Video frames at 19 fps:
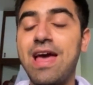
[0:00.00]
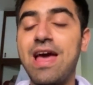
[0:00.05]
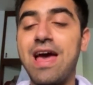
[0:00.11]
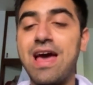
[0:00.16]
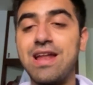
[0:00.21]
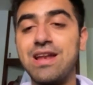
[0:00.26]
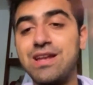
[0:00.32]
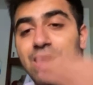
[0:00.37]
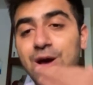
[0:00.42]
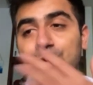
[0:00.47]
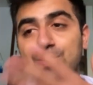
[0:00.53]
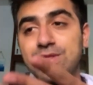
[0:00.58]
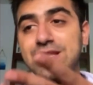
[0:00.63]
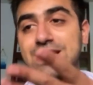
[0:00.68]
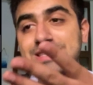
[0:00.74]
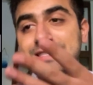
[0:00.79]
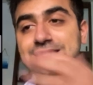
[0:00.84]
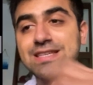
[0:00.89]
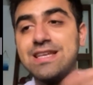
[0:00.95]
And now
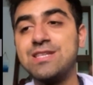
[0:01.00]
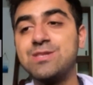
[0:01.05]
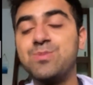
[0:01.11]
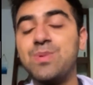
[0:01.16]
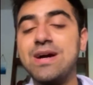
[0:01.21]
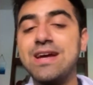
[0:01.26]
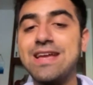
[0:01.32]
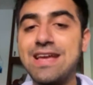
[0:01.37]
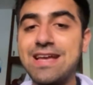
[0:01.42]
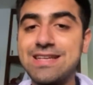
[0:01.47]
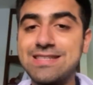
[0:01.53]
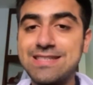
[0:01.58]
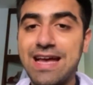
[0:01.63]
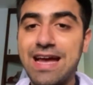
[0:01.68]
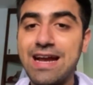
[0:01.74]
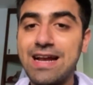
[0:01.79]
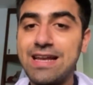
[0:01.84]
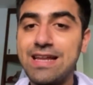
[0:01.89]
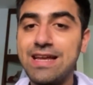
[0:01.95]
this is why
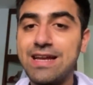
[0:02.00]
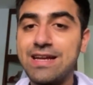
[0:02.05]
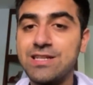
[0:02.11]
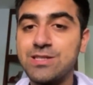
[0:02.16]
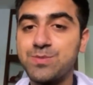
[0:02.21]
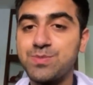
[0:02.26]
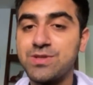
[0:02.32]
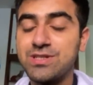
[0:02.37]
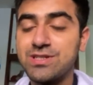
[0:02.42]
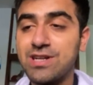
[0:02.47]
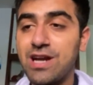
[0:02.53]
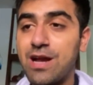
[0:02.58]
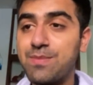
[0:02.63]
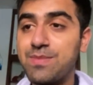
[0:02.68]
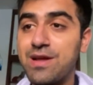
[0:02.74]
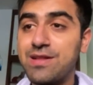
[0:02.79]
exactly it is prescribed.